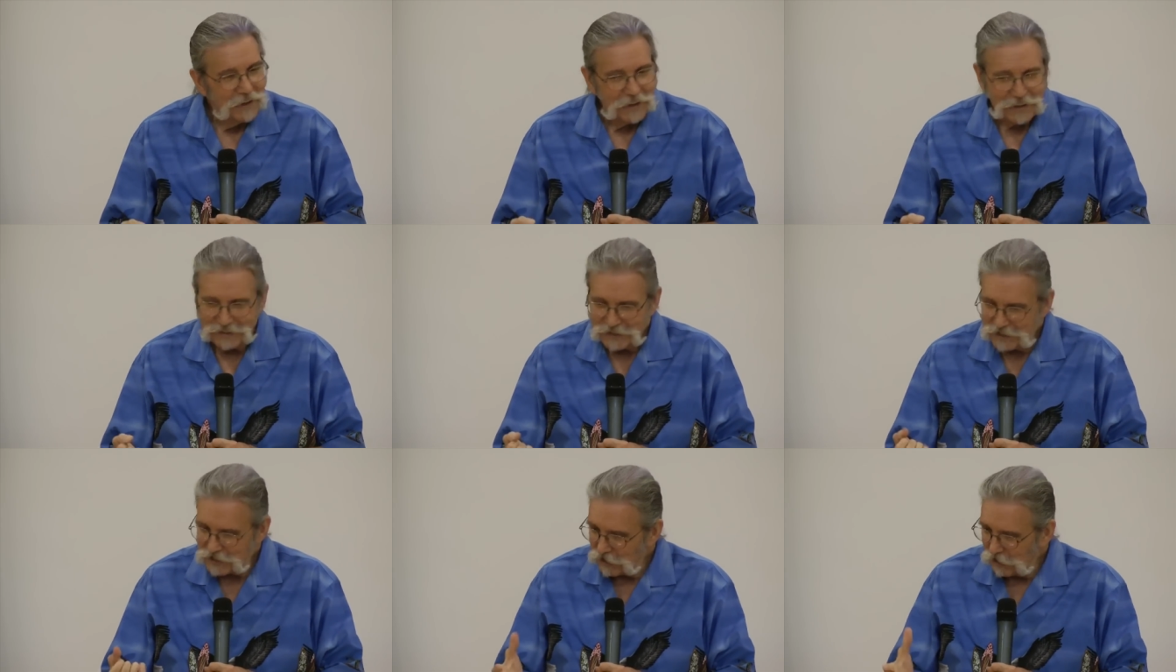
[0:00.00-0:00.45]

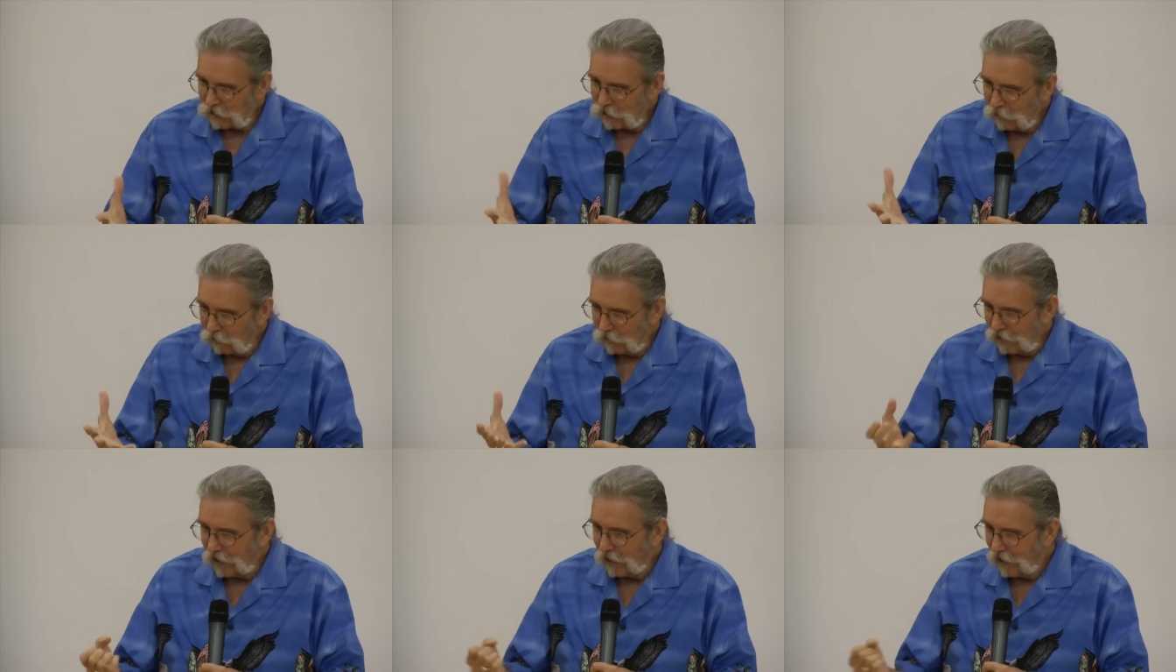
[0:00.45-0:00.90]
It's just a
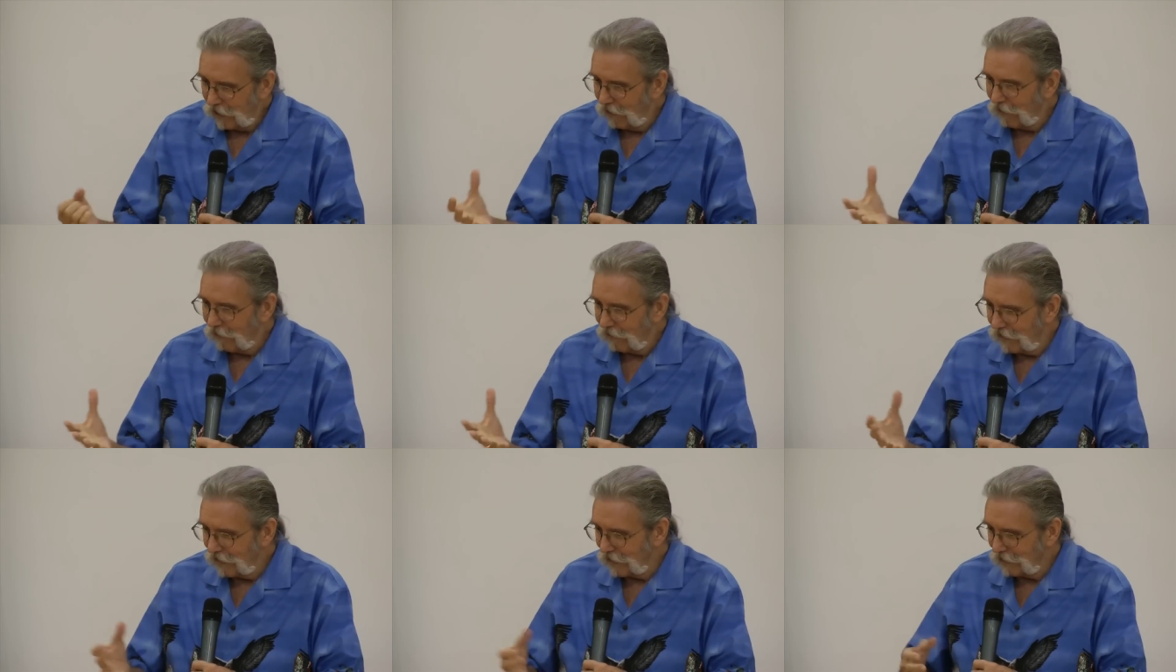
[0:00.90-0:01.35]
little
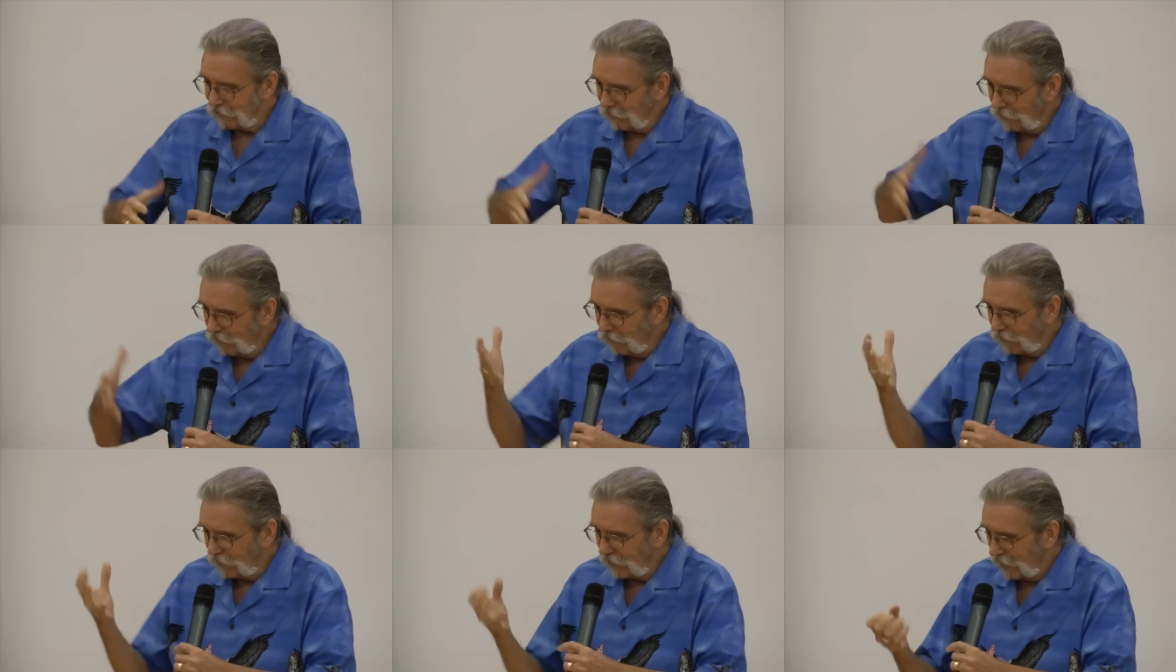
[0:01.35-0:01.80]
hairy,
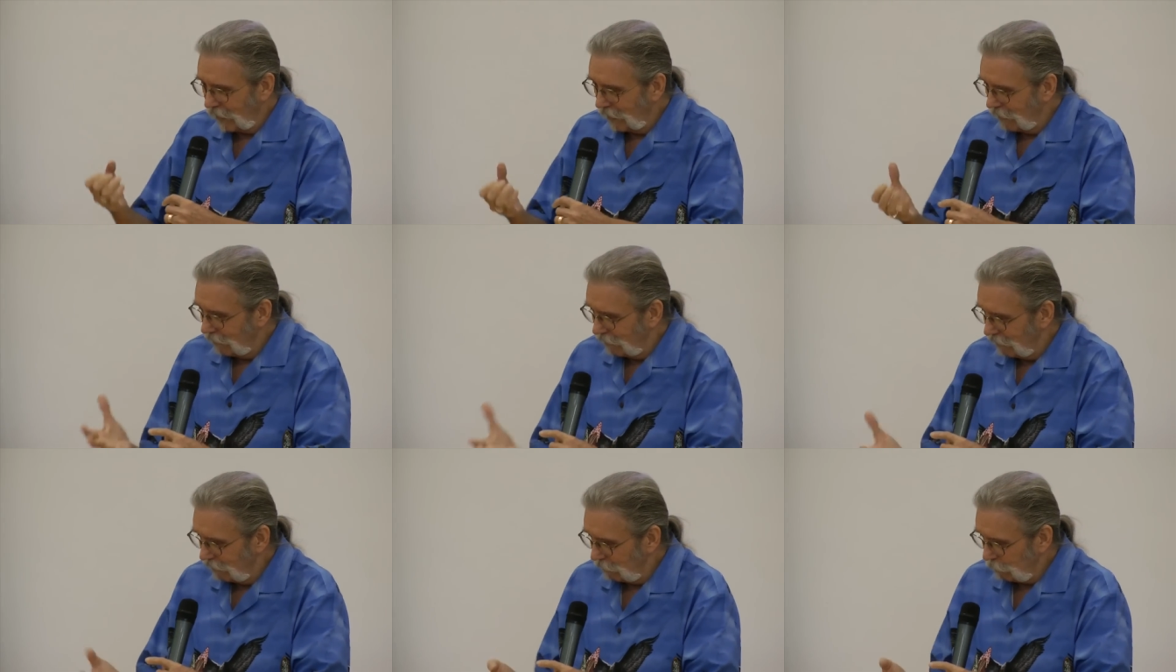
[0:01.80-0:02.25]

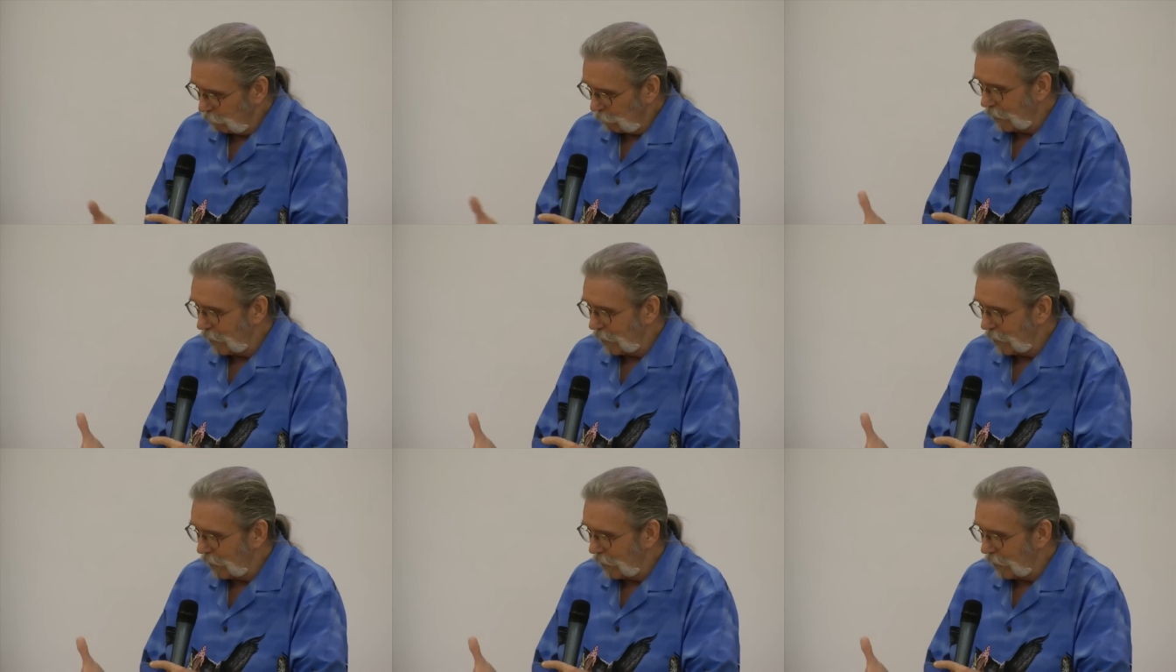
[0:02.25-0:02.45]
long-haired